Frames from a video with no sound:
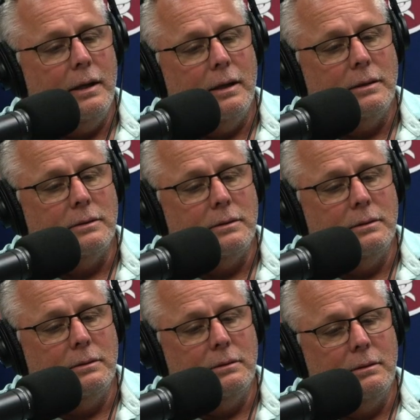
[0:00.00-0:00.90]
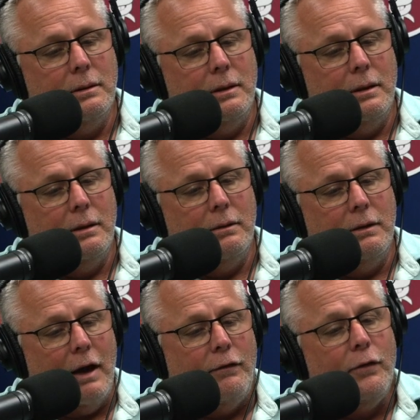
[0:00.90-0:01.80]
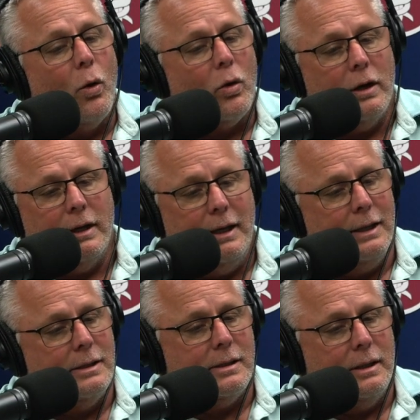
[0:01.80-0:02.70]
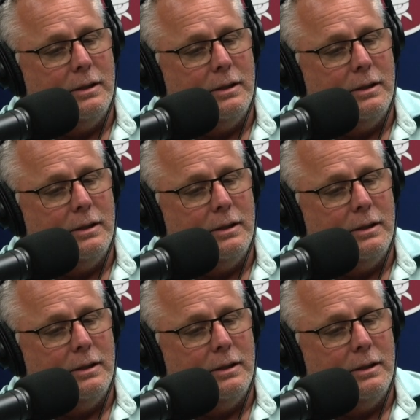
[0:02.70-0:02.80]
uh, now Florida is